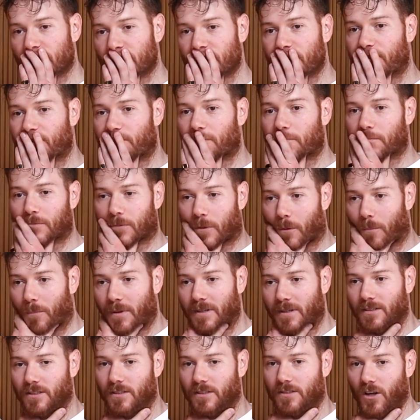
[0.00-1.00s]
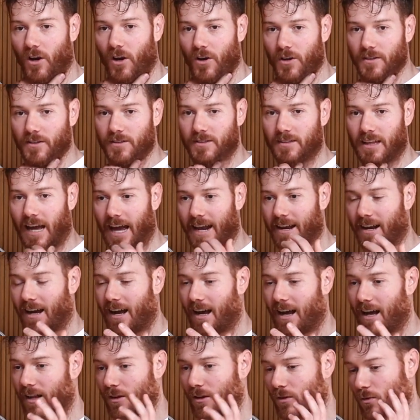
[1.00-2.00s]
of the business owners that
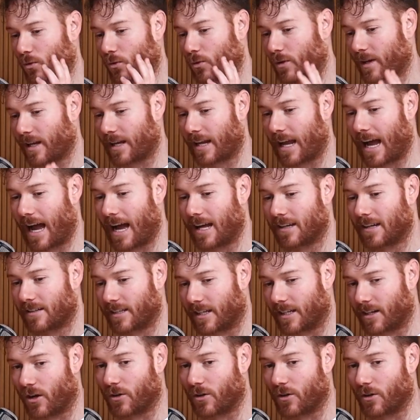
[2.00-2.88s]
are looking at,